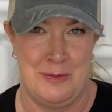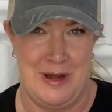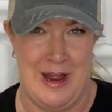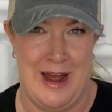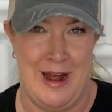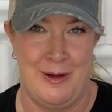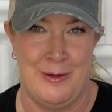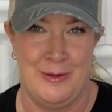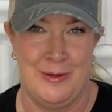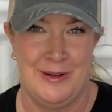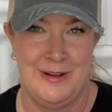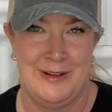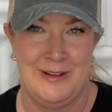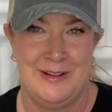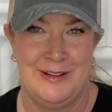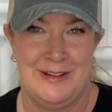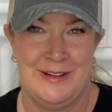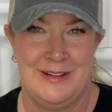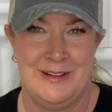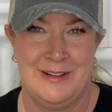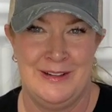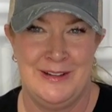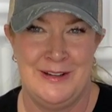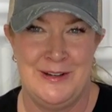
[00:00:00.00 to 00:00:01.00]
now.
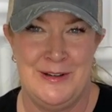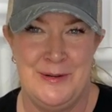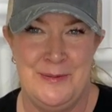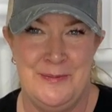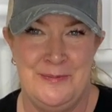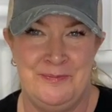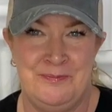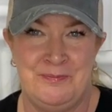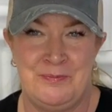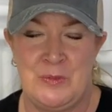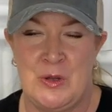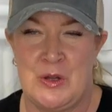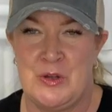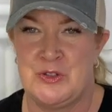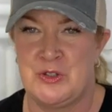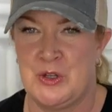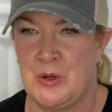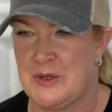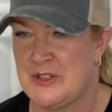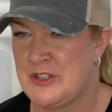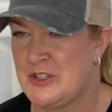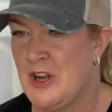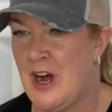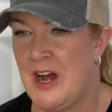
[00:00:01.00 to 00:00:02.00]
So
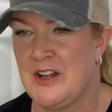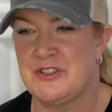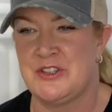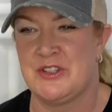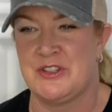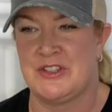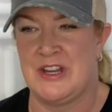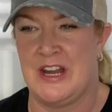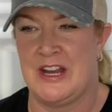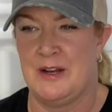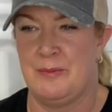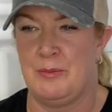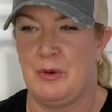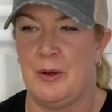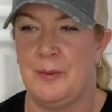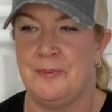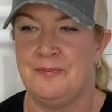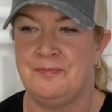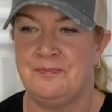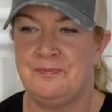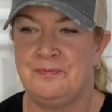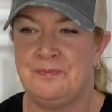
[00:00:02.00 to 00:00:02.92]
it's not sustainable.